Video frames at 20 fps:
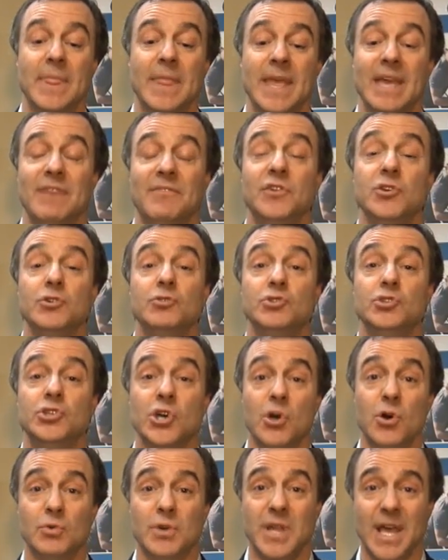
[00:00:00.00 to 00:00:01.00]
if you
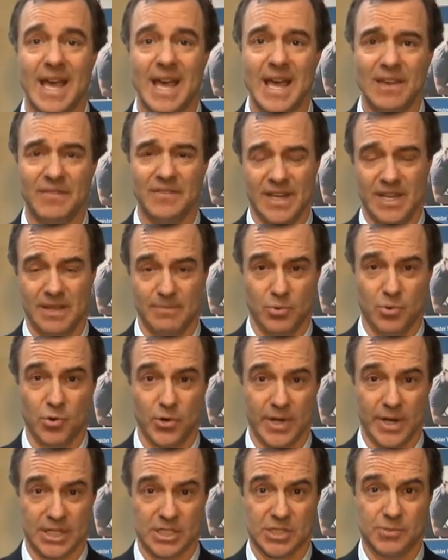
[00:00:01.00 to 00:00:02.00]
don't have an
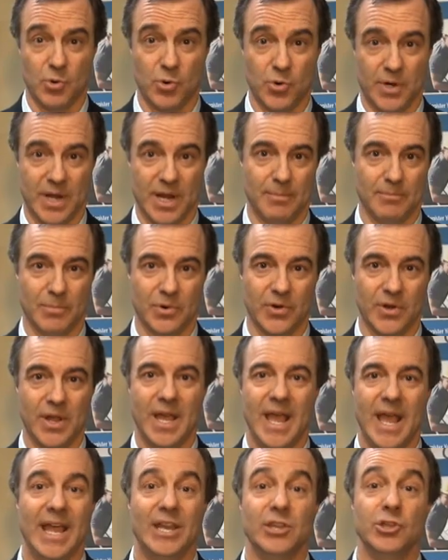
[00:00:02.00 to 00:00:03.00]
import-export number
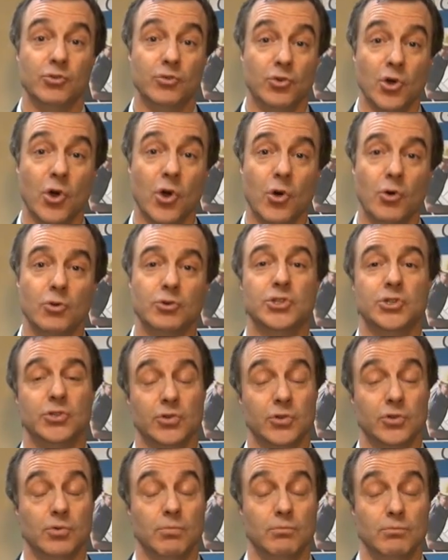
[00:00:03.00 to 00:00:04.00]
and you go
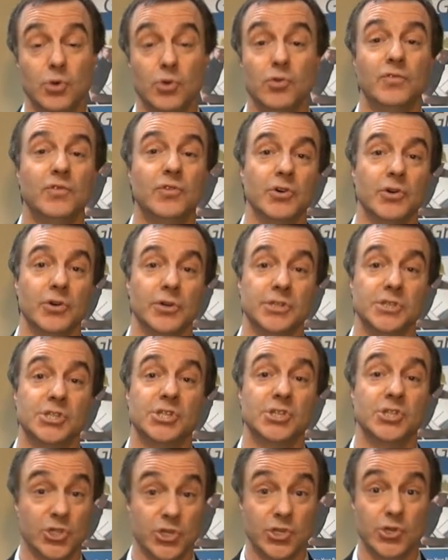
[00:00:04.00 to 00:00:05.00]
to move
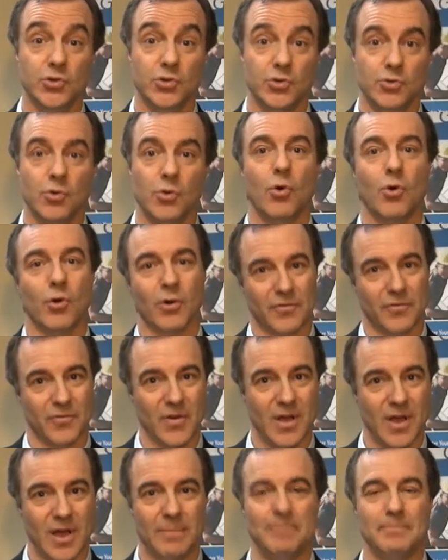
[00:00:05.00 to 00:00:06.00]
goods to or
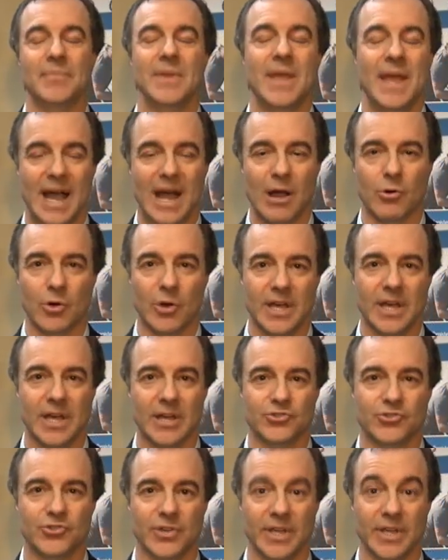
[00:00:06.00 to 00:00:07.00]
from our
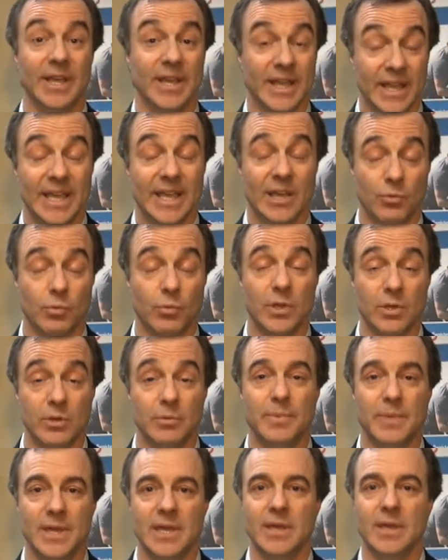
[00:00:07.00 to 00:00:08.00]
country, it will
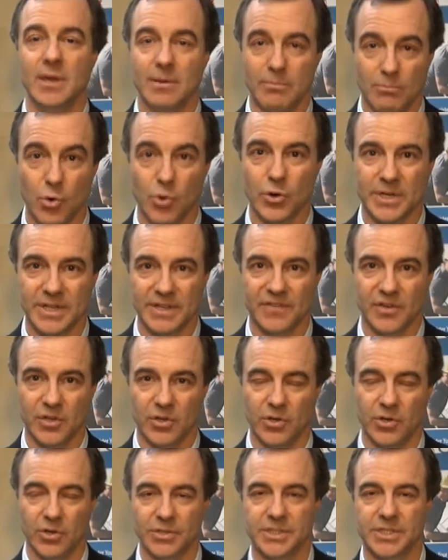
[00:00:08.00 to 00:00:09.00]
be more
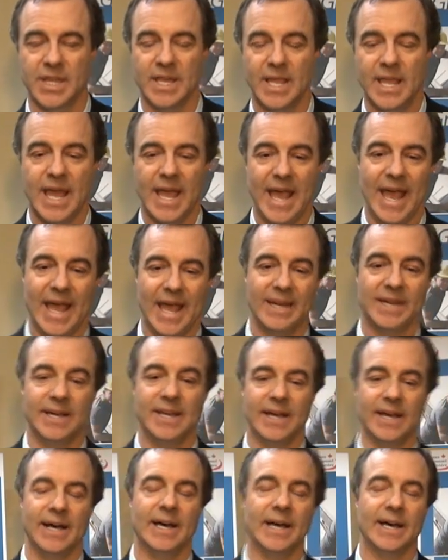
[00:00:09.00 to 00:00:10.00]
difficult, and
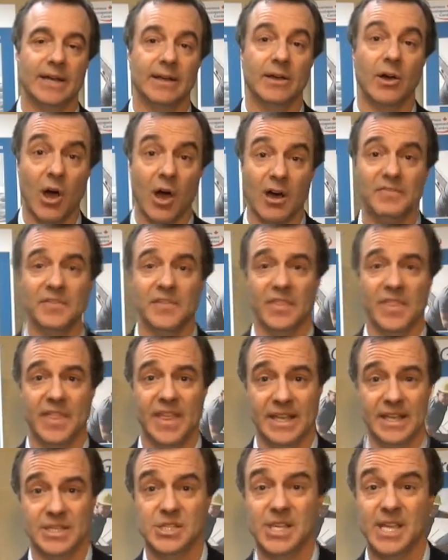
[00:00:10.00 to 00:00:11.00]
often
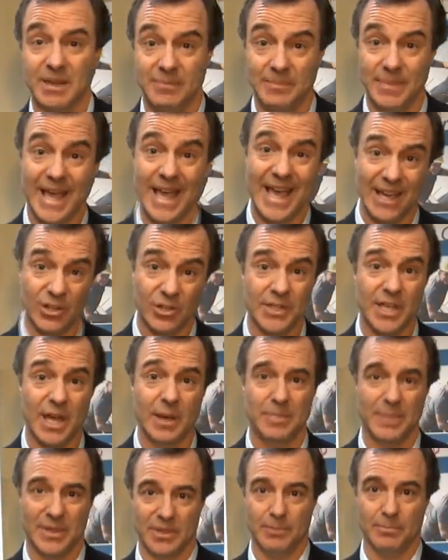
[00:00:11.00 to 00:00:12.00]
things can be held
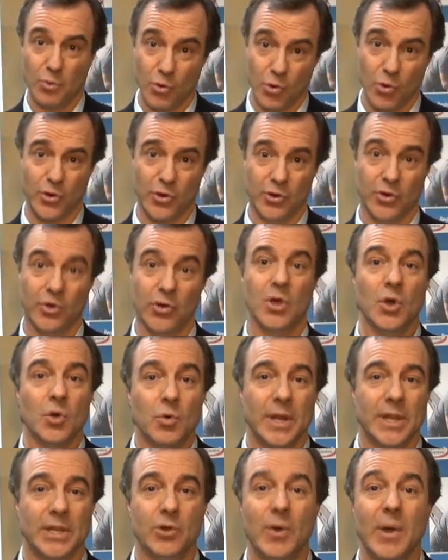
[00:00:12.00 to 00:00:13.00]
up at the border
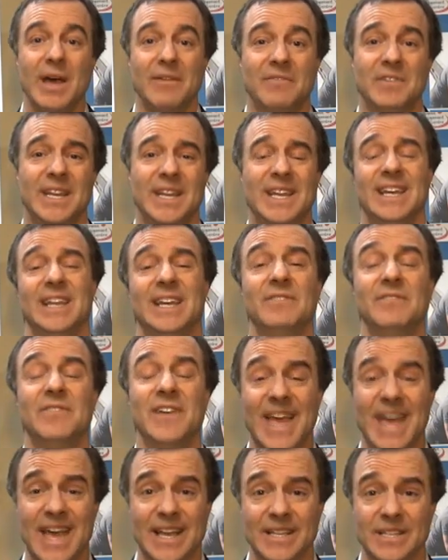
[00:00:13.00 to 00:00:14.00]
when you haven't in
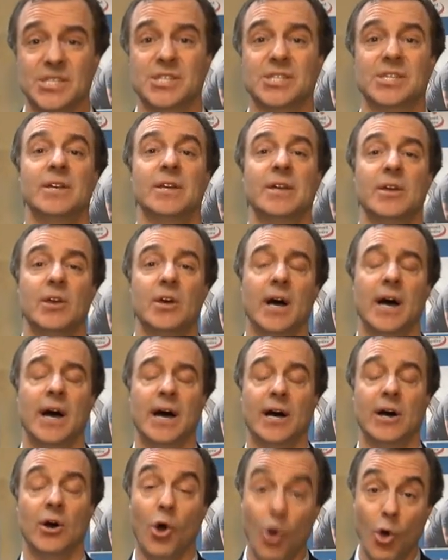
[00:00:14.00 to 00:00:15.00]
advance
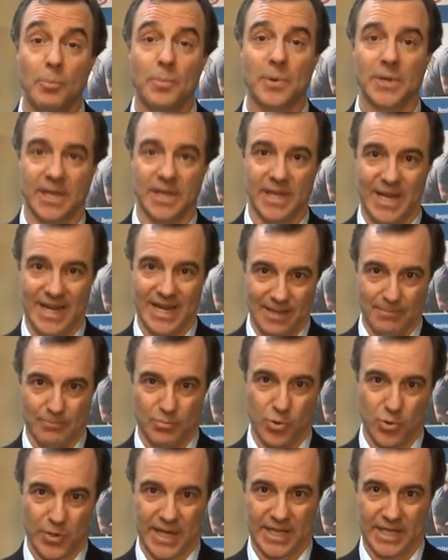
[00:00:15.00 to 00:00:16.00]
opened an
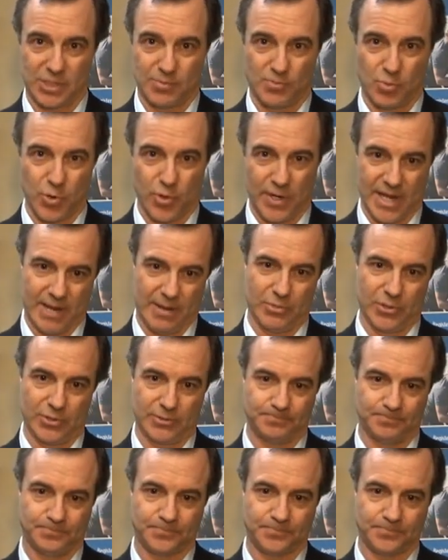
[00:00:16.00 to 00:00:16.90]
import-export number.